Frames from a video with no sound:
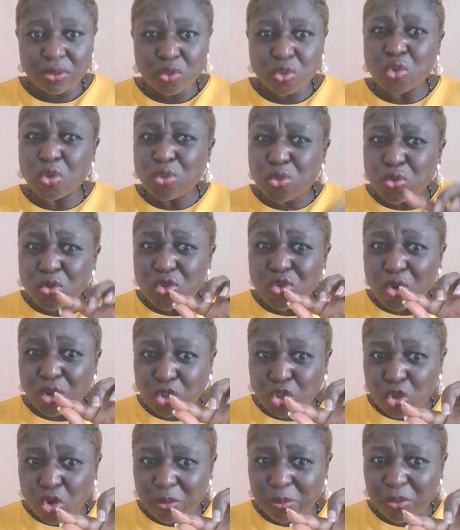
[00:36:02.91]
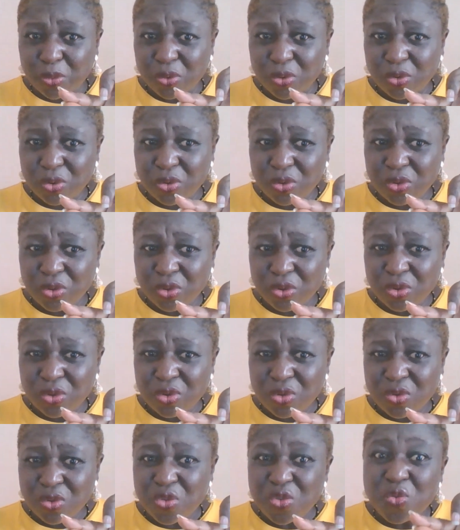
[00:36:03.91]
So do your job
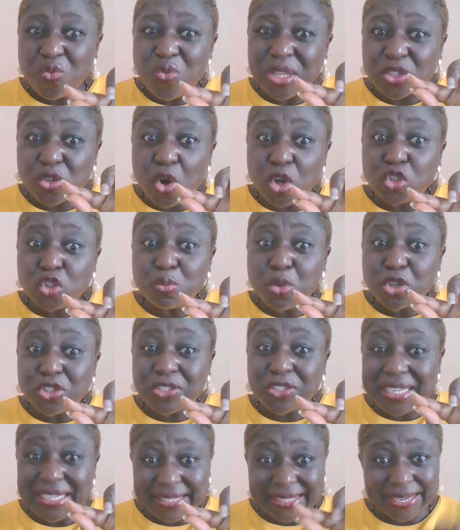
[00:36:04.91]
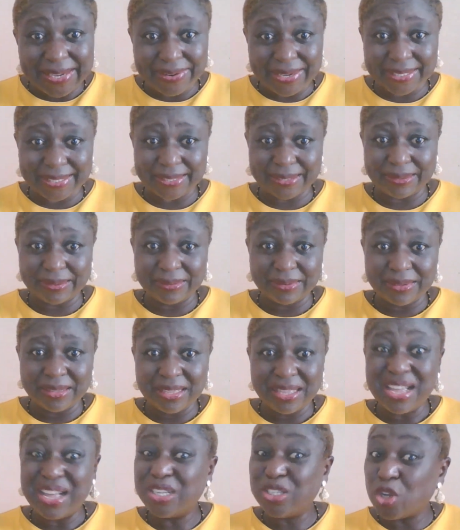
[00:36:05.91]
with utmost integrity.
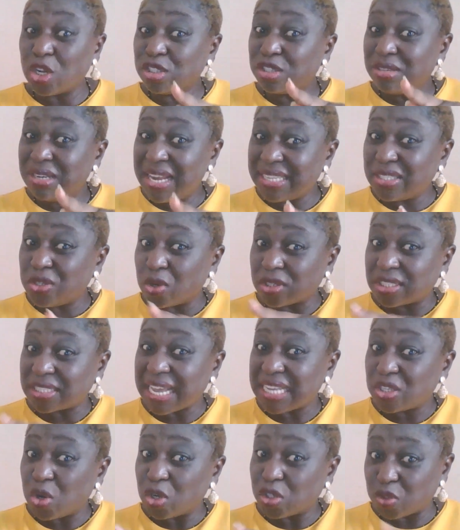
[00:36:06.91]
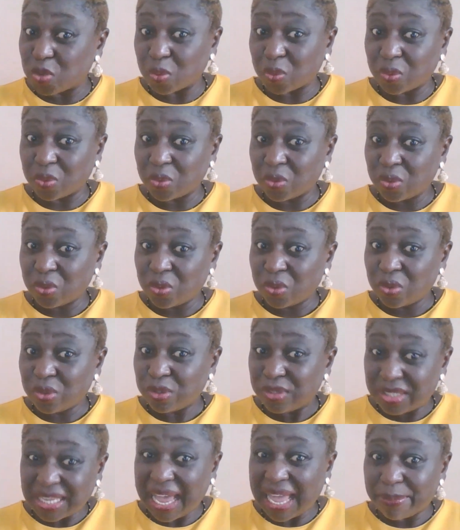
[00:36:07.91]
Don't let your side hustle
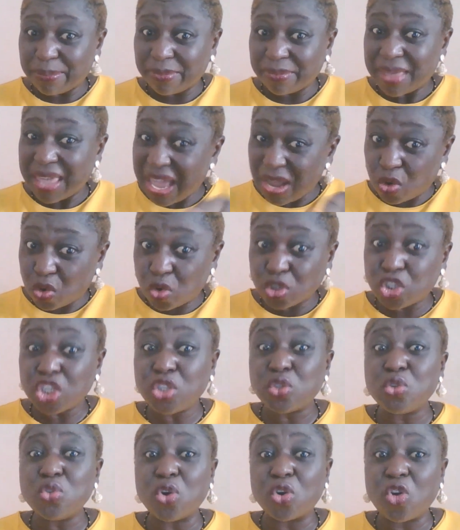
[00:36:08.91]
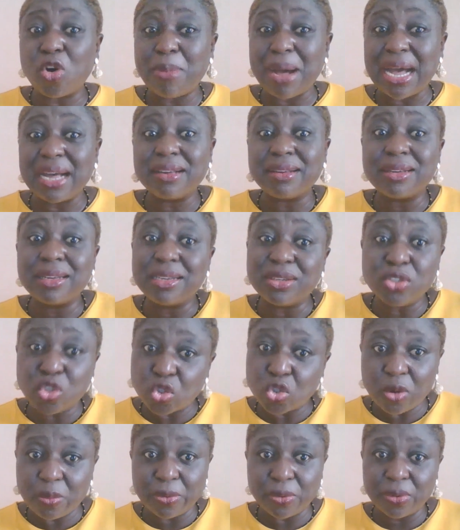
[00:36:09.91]
time encroach into your normal
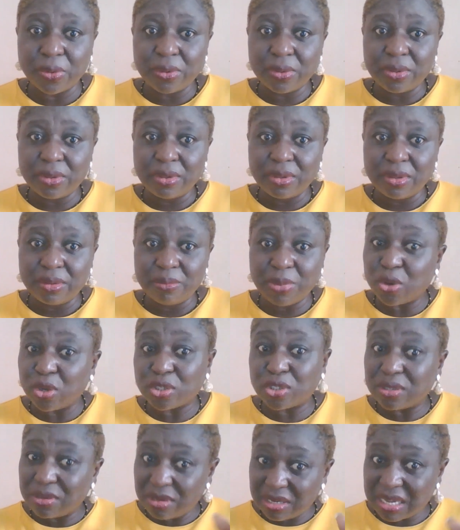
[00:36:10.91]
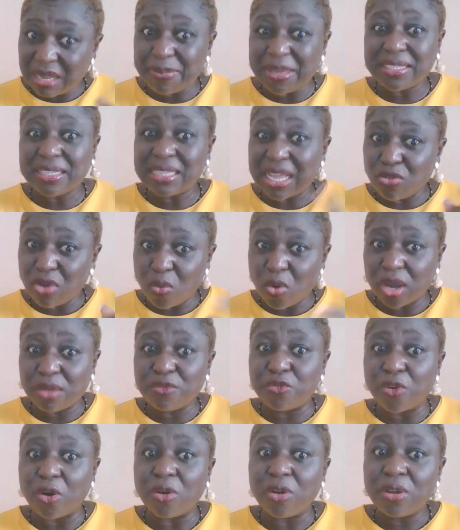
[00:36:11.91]
job because the person that you're working
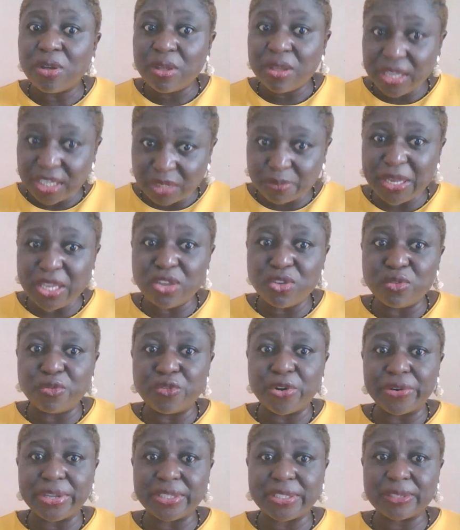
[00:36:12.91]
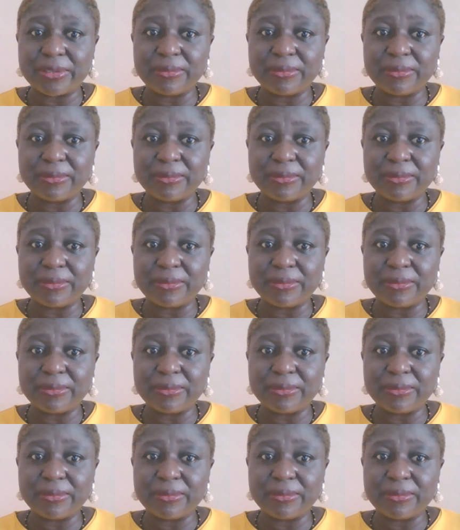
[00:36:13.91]
for is paying you for it.